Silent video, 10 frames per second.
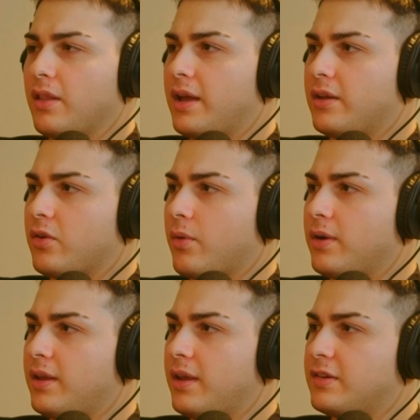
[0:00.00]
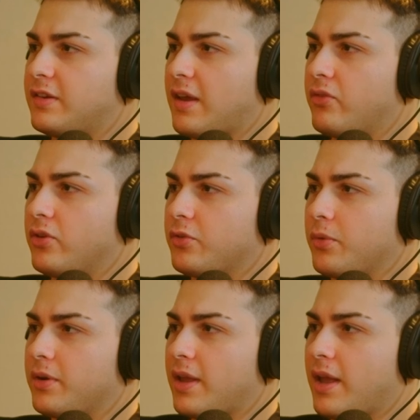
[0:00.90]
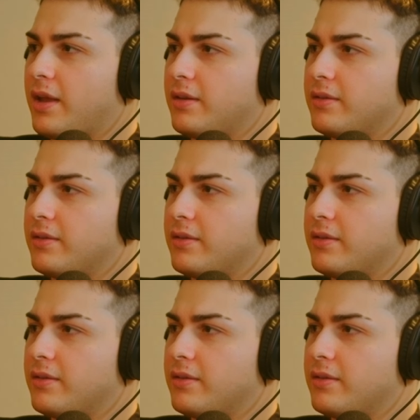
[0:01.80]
30. Like 27 or 28.